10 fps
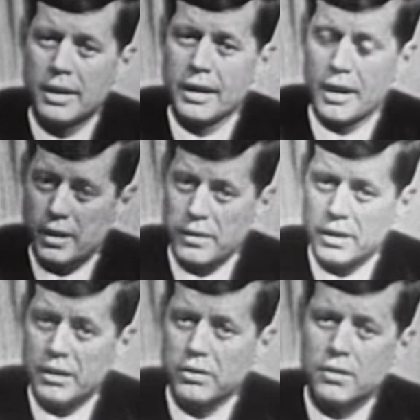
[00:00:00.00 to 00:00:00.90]
And then
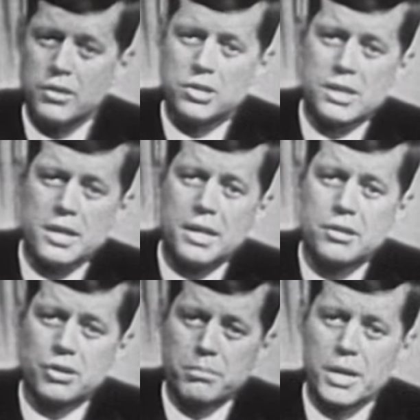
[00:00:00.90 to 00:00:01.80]
I think the state
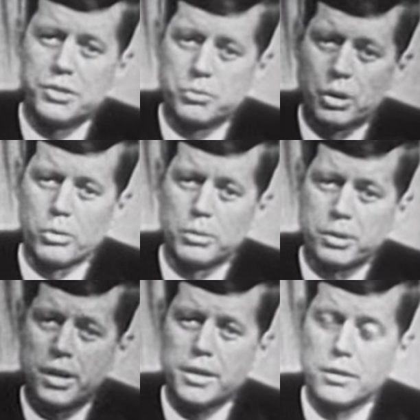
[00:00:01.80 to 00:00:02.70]
has a major role to
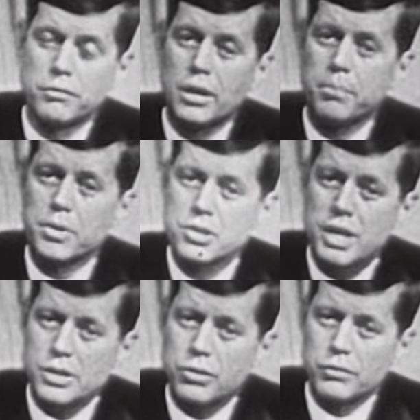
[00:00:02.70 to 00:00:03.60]
play to develop the
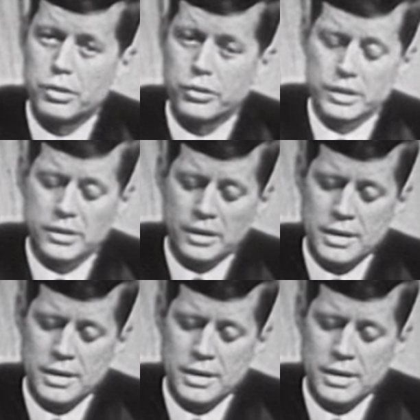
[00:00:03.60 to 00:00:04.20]
state university.